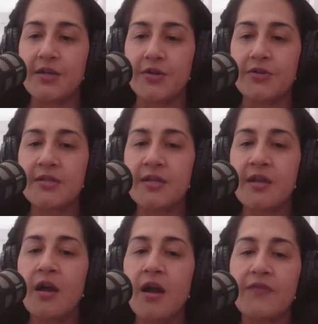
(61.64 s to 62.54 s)
years
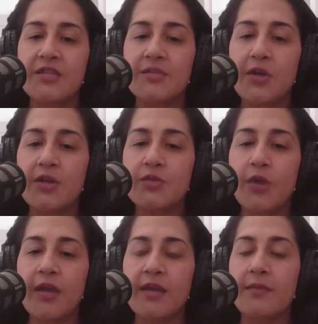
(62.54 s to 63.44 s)
of experience
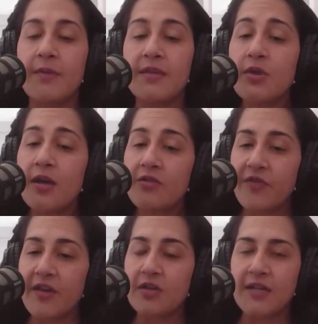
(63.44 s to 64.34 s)
working in the mental health
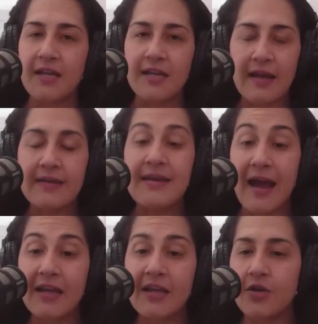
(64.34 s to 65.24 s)
field and
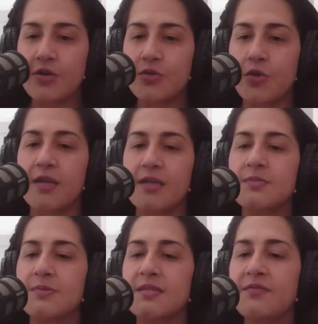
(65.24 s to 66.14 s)
9 years working
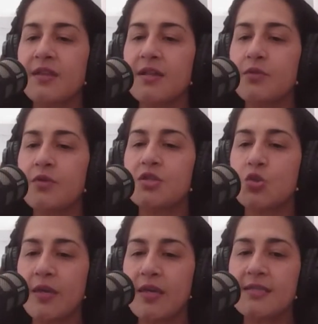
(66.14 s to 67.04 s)
specifically with
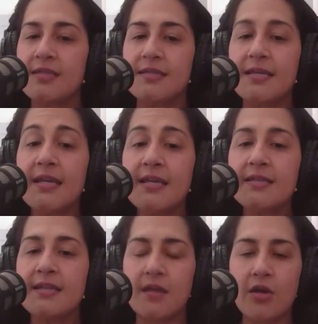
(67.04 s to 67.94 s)
tweens and
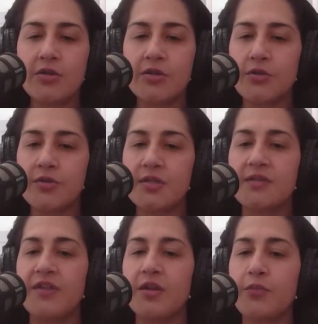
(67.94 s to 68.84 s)
teens and young adults to
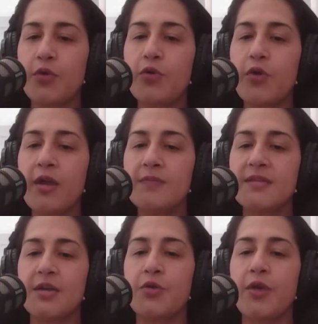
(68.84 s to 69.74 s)
develop programs
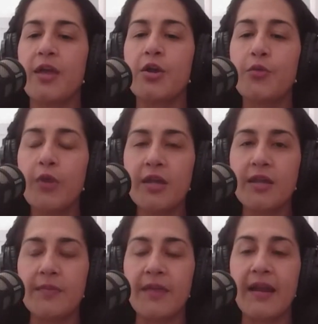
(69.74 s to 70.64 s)
and create
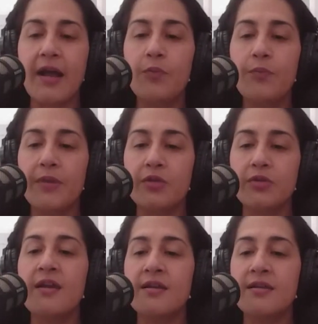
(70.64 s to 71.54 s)
curriculum that help
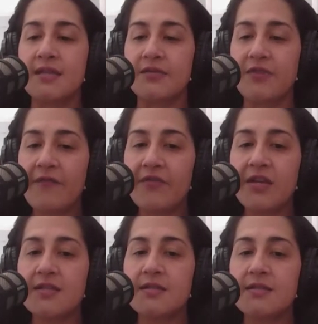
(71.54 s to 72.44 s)
build
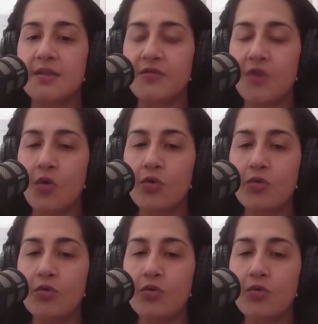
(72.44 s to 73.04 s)
self-confidence, set